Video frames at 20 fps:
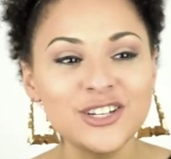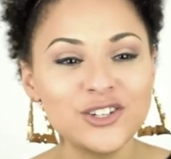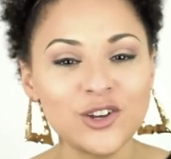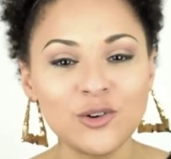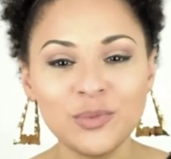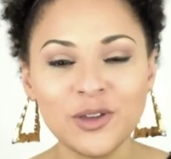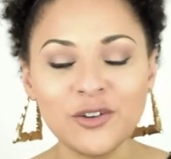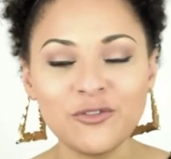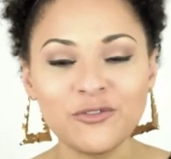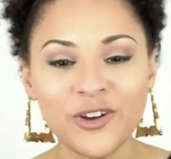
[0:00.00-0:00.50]

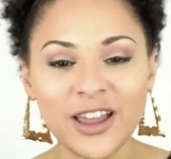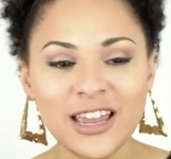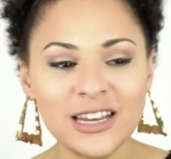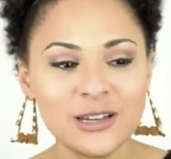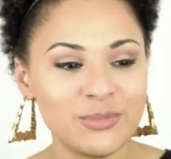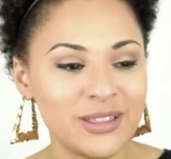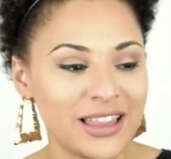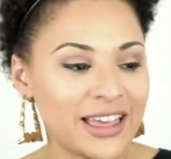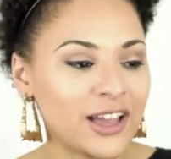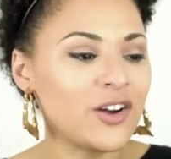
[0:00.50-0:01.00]
don't be afraid
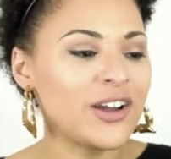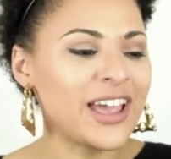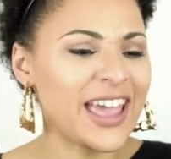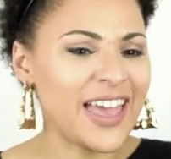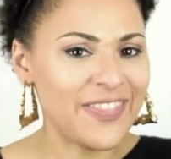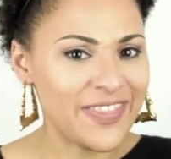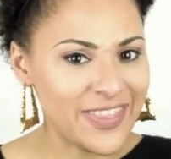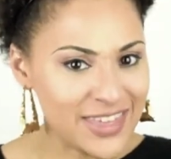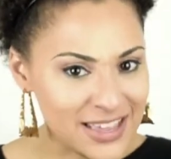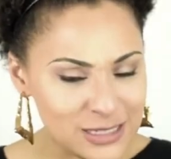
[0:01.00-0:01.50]
to be like, okay,
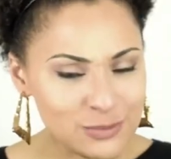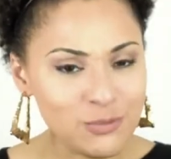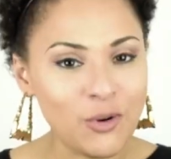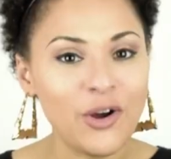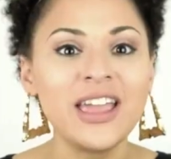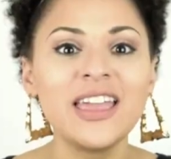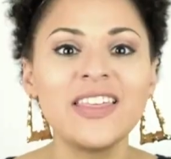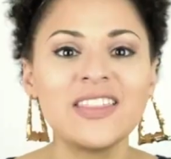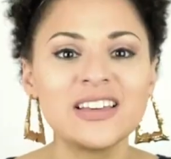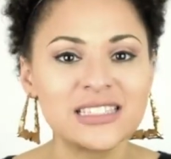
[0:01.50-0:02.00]
at this
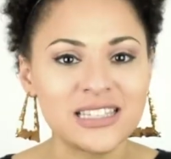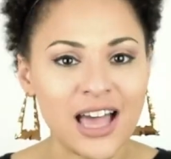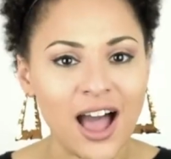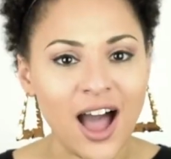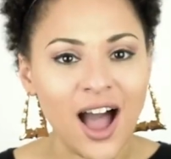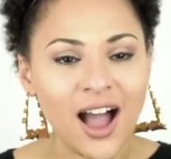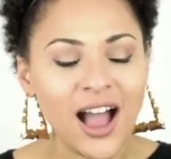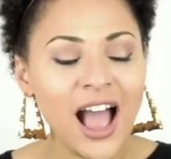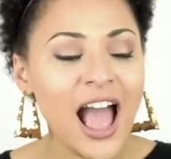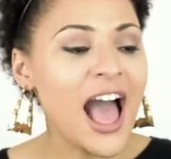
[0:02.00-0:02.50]
point in the
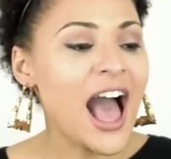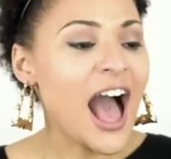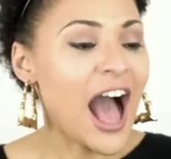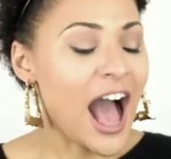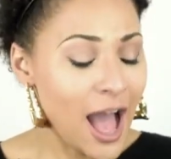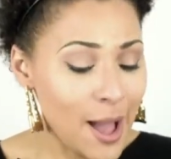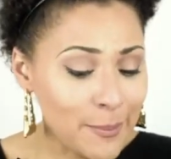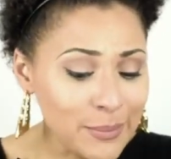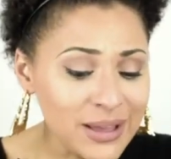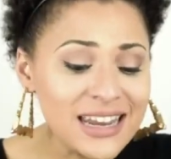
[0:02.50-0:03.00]
song,
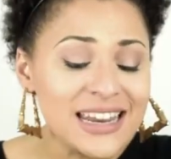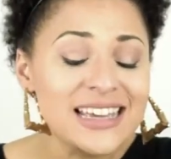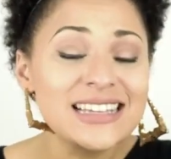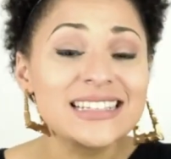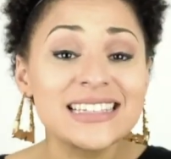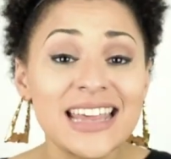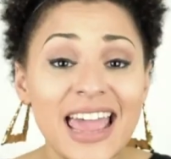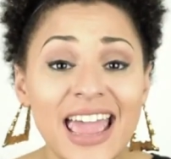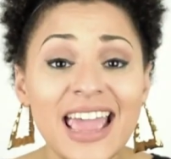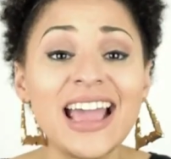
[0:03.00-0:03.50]
I'm gonna
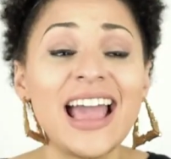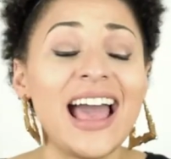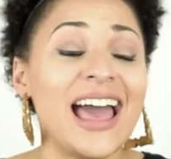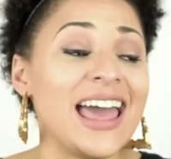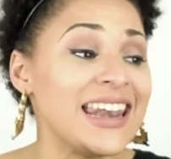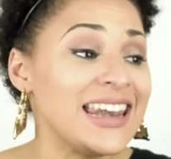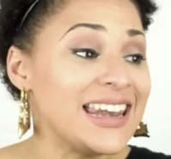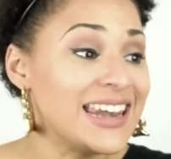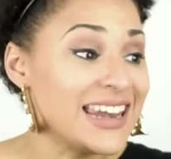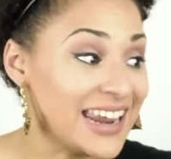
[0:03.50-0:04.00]
take
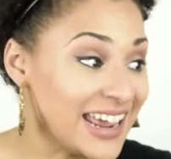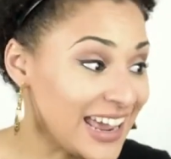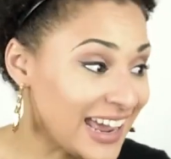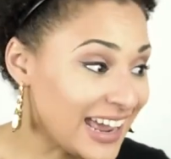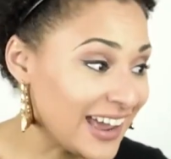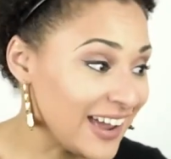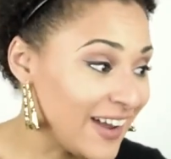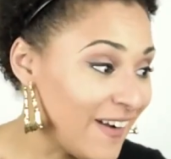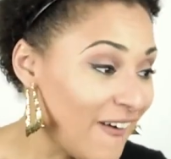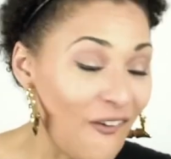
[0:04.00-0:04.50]
a
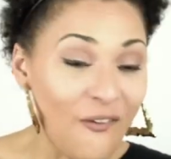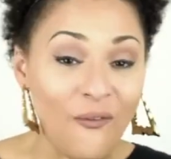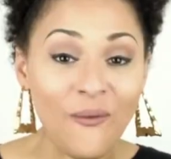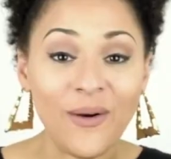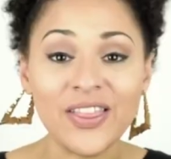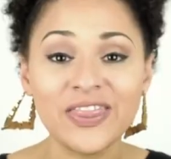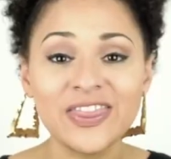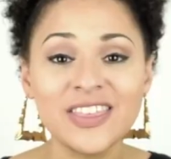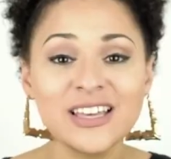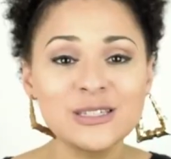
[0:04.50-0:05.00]
knee,
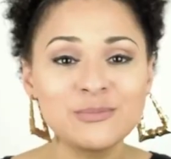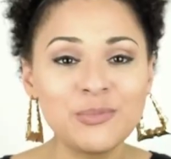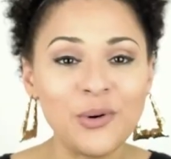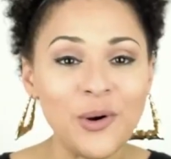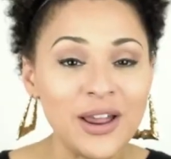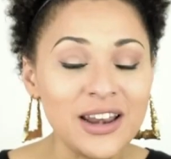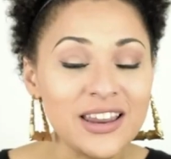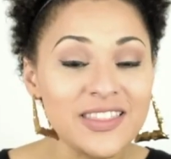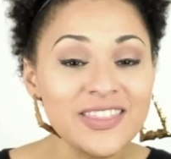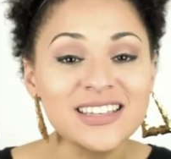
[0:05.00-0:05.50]
or at this
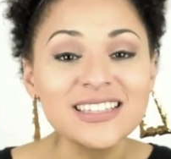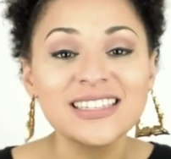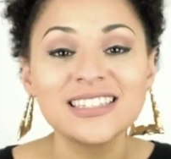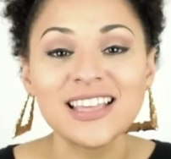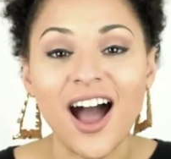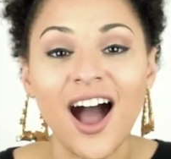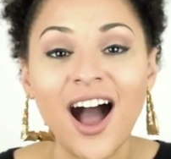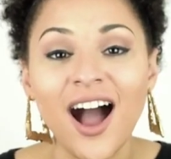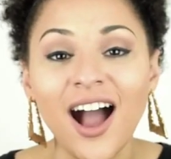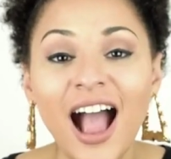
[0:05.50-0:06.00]
point of the
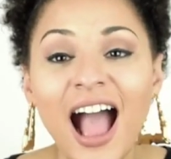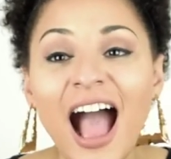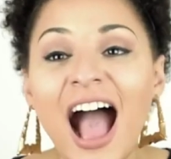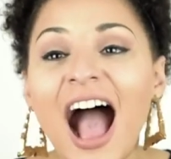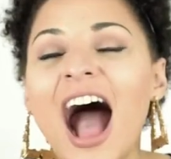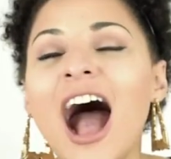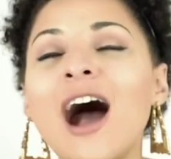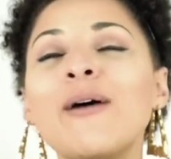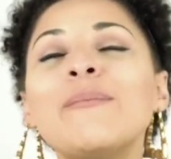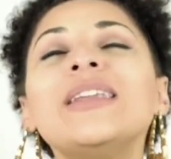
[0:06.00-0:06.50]
song,
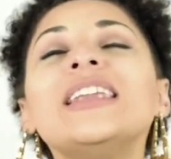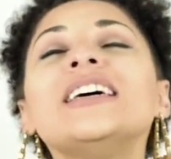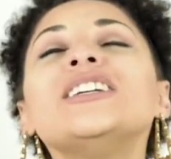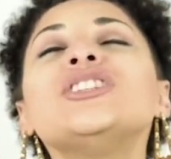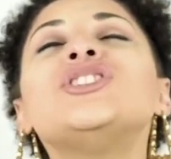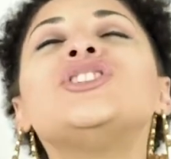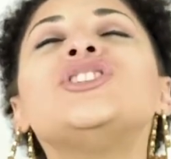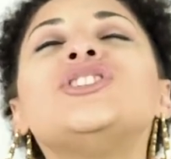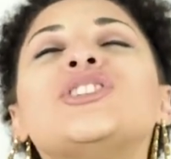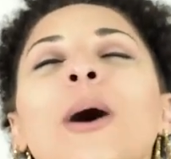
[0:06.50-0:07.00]
I'm
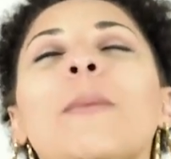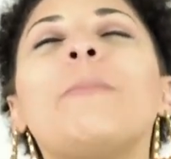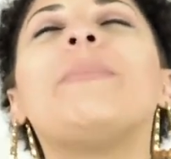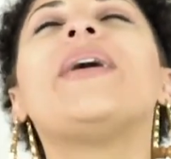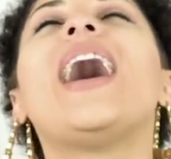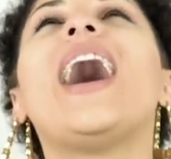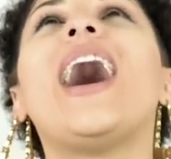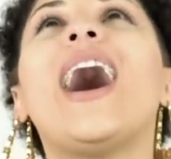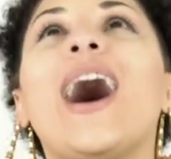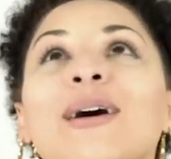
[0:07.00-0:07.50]
gonna
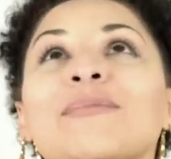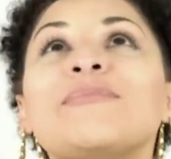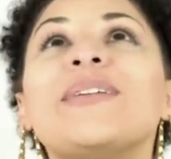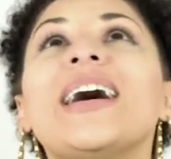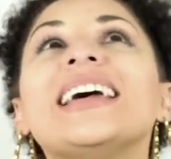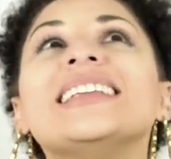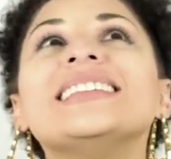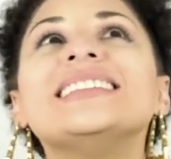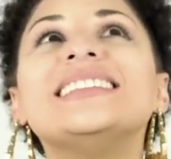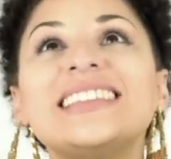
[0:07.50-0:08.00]
jump
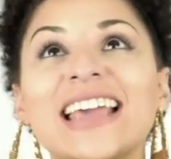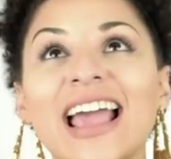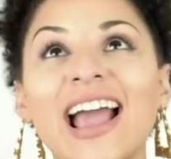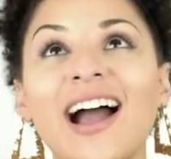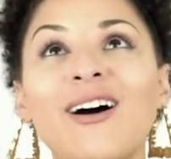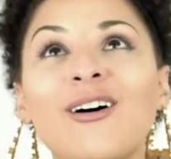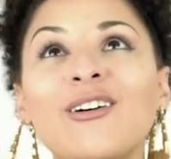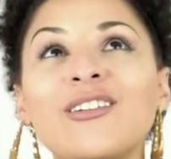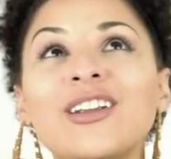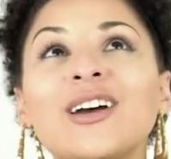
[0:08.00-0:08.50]
up and
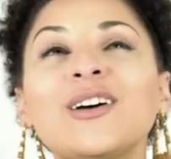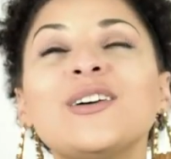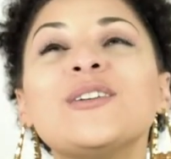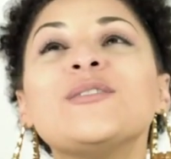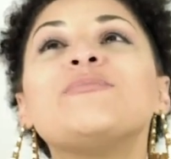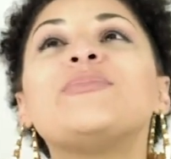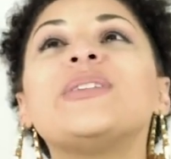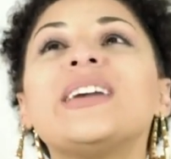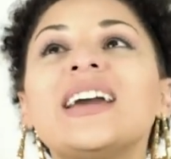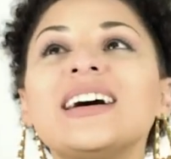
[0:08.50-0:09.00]
down
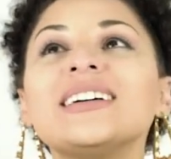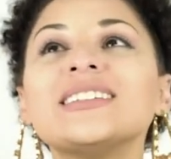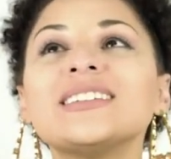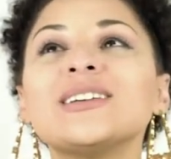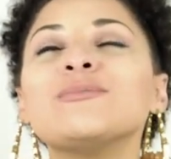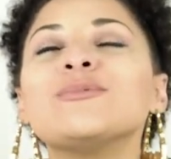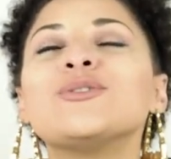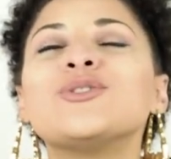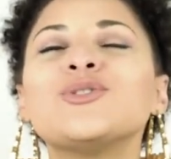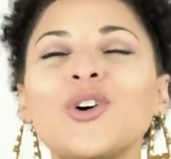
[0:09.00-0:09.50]
because
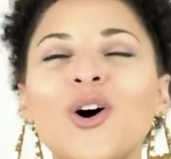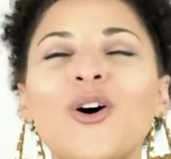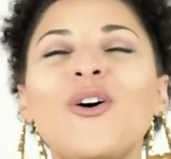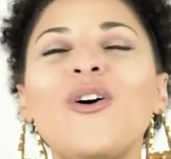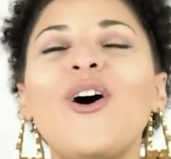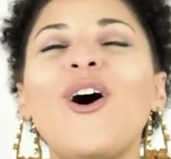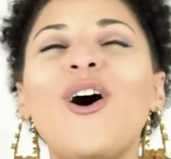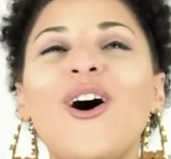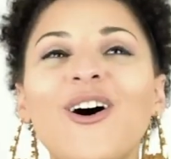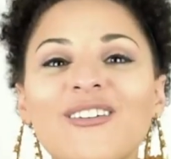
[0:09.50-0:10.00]
I'm
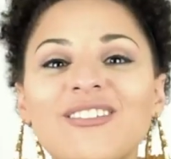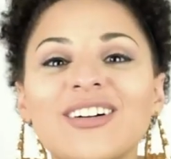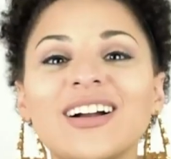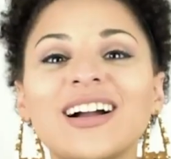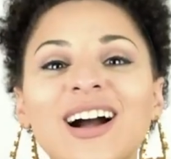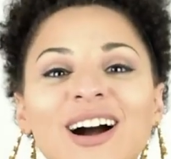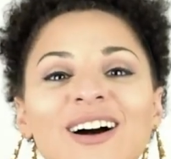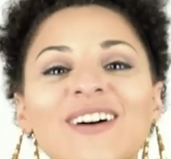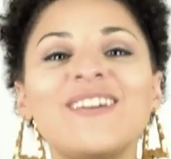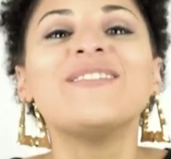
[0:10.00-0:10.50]
so
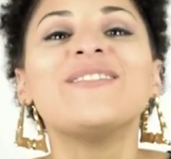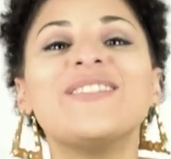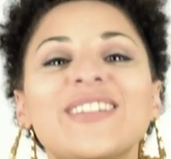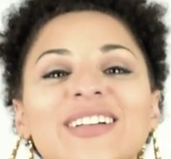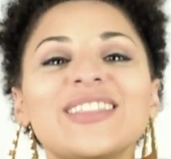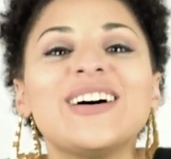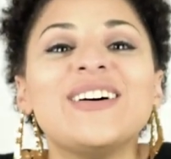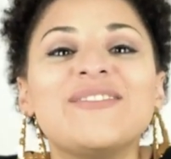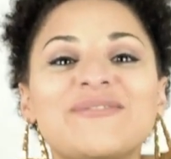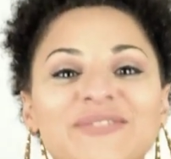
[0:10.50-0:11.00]
overcome with